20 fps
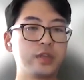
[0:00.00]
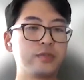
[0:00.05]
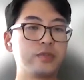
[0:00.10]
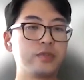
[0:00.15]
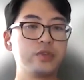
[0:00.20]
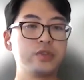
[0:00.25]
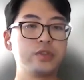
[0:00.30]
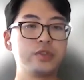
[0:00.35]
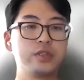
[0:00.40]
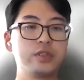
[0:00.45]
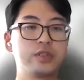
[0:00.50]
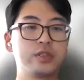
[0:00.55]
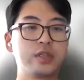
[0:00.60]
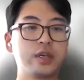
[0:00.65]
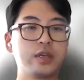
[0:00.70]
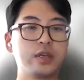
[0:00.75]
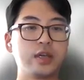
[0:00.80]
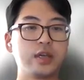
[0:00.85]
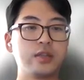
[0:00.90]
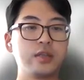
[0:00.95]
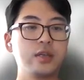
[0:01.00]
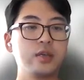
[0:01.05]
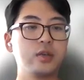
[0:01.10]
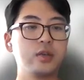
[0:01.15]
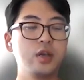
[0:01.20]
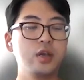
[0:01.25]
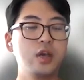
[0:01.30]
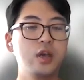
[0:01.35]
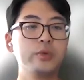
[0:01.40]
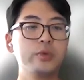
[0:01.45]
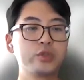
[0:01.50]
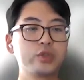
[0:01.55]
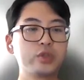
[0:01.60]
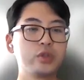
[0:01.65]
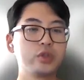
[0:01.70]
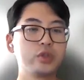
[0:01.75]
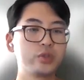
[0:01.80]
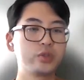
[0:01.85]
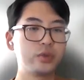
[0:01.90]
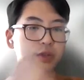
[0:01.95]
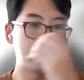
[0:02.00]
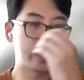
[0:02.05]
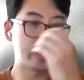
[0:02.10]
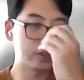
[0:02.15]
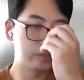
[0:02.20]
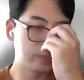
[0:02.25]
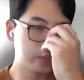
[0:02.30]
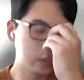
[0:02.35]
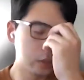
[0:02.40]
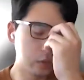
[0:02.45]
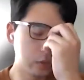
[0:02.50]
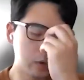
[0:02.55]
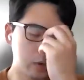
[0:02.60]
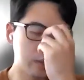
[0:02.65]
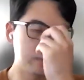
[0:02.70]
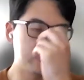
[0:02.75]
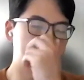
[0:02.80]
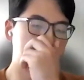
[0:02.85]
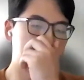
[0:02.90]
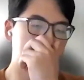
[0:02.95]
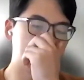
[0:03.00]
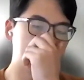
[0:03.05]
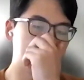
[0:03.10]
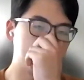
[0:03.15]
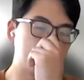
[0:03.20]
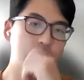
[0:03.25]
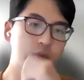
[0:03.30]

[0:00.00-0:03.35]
Like for instance, like I think almost close to a thousand milligrams of